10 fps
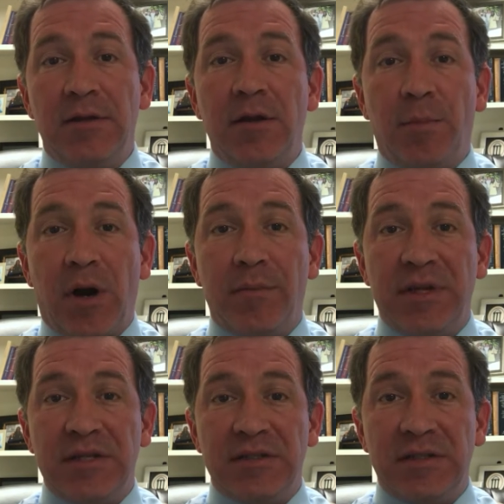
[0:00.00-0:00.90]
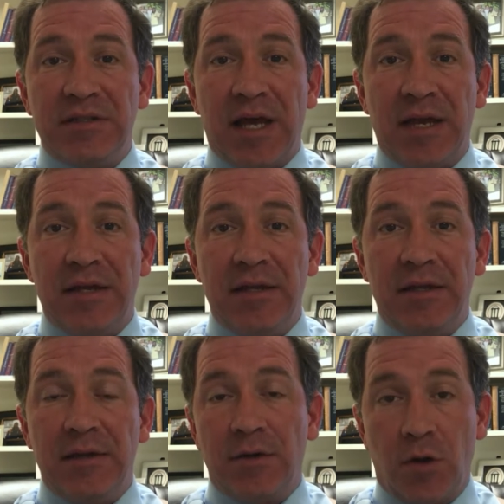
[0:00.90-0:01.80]
the department has
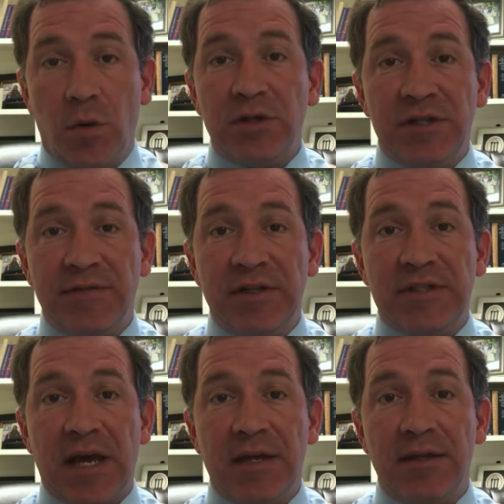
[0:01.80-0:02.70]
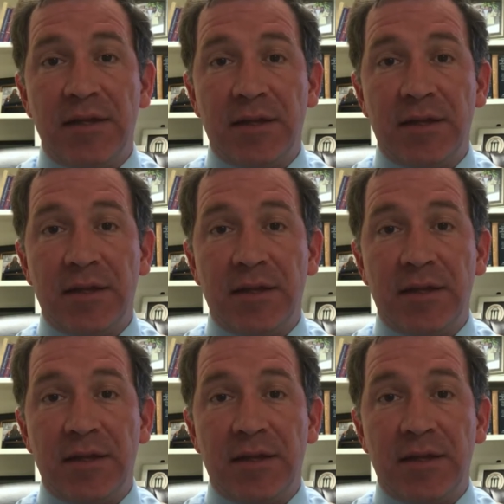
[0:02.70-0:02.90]
decided, and the courts have decided,